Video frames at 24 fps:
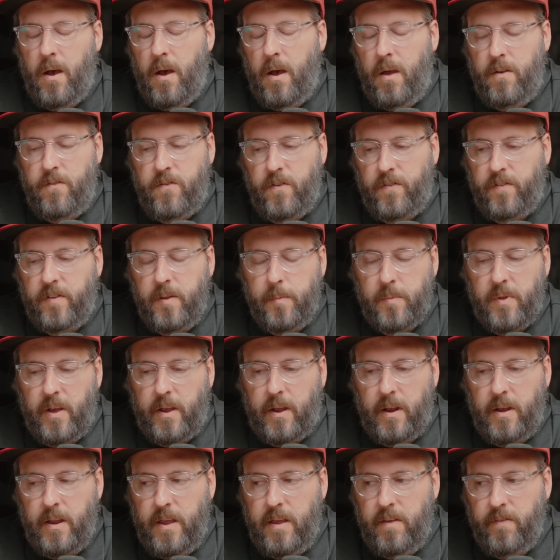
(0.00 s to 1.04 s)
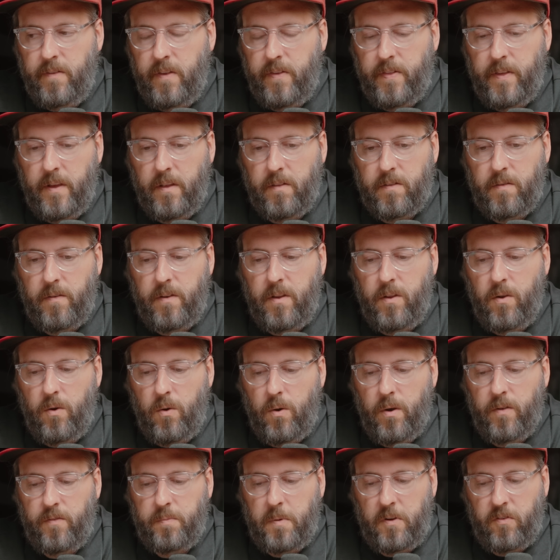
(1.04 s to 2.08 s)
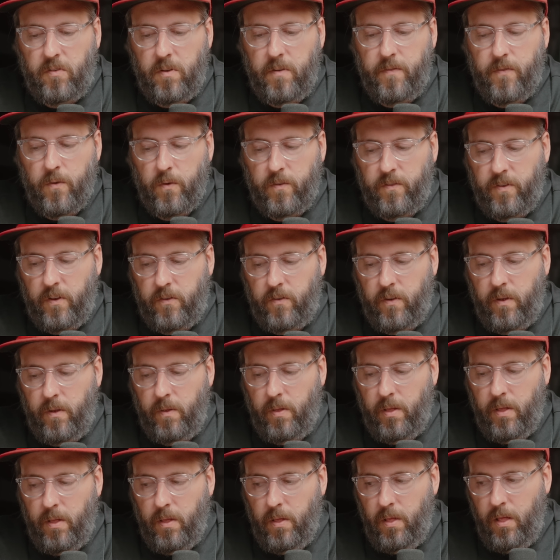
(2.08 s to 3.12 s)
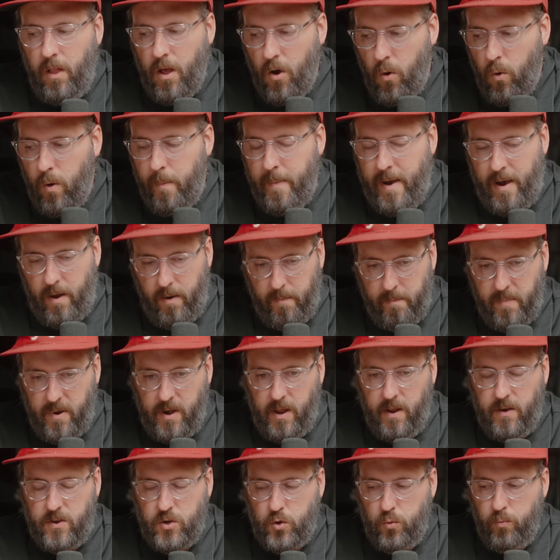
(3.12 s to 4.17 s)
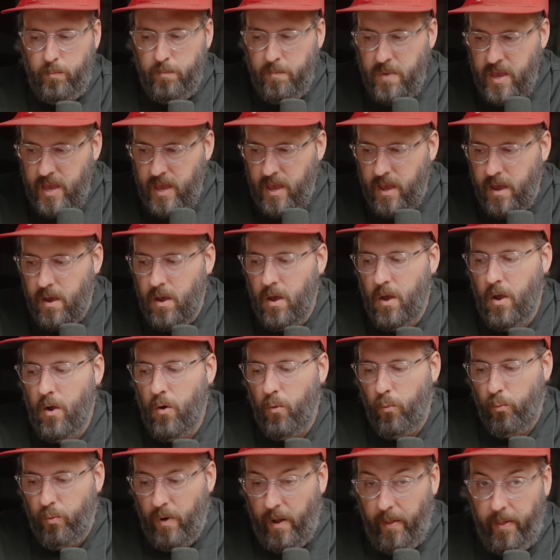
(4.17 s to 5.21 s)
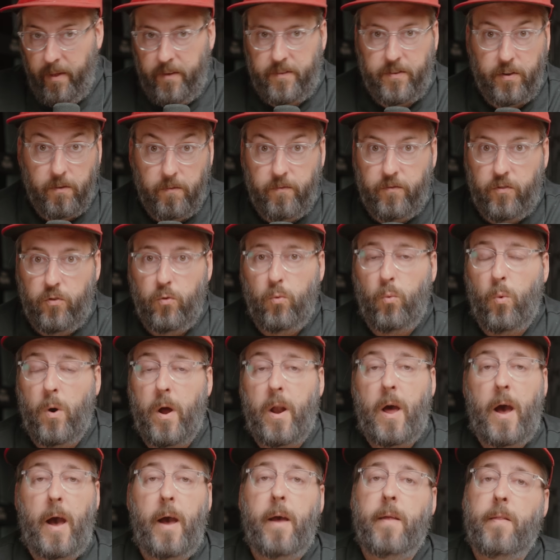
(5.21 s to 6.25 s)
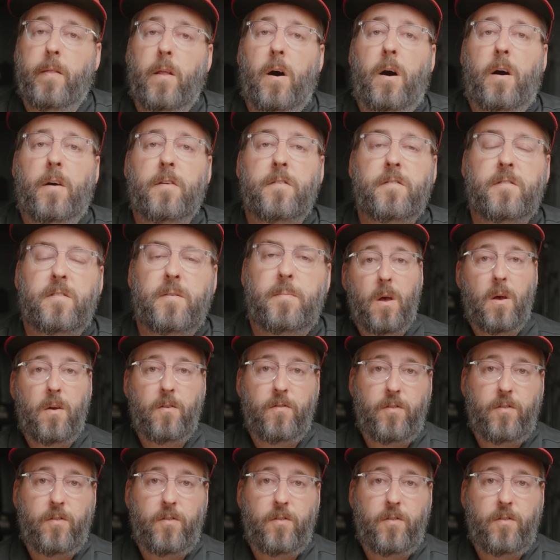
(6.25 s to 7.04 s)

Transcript: Just seemed like an easy thing to do, especially for such a low amount of money to me relative to what I had lost.